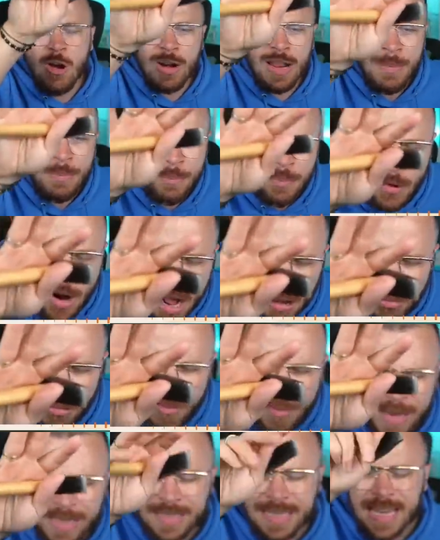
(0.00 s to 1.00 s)
only
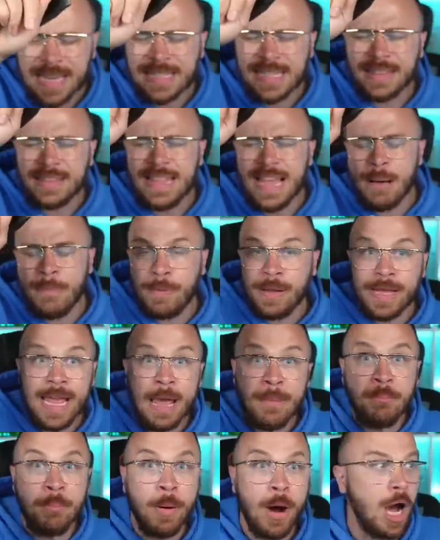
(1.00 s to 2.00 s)
problem is he's a
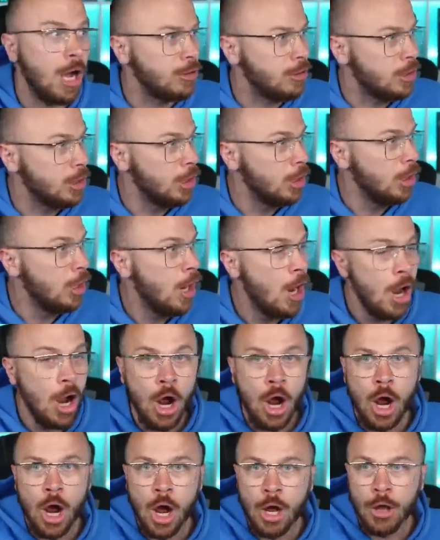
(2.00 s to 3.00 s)
duplicate, but
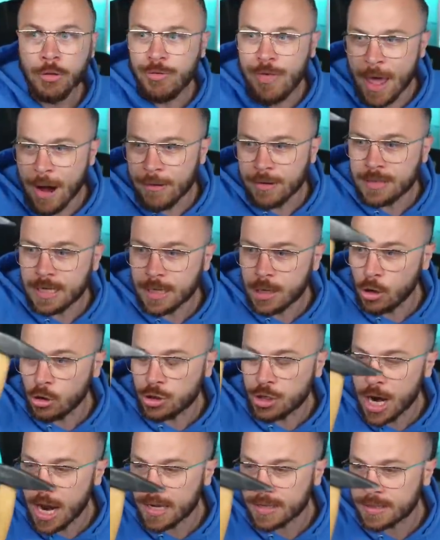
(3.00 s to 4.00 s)
there is a huge
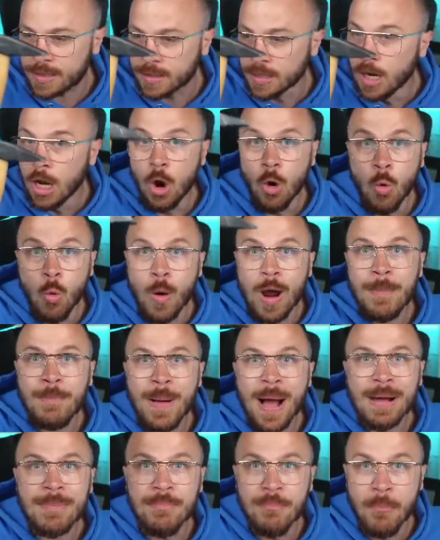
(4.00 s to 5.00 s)
chance we pack